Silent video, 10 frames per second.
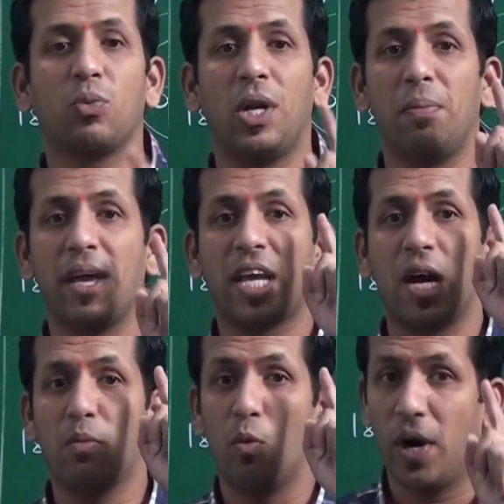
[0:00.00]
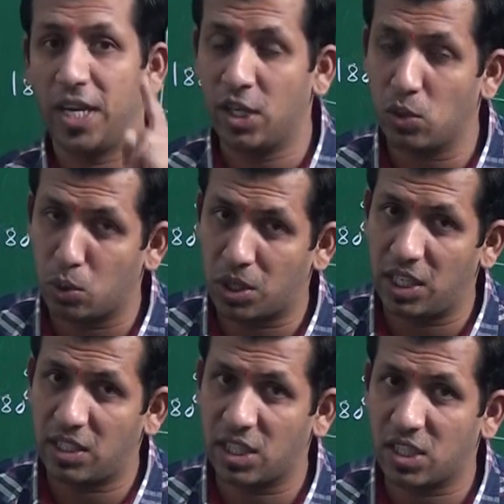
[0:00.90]
will become 1 into
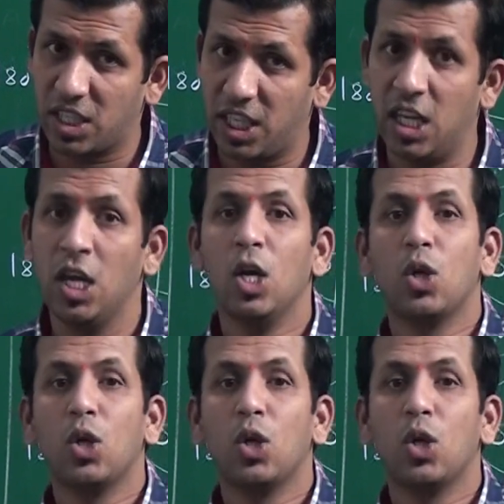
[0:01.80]
360,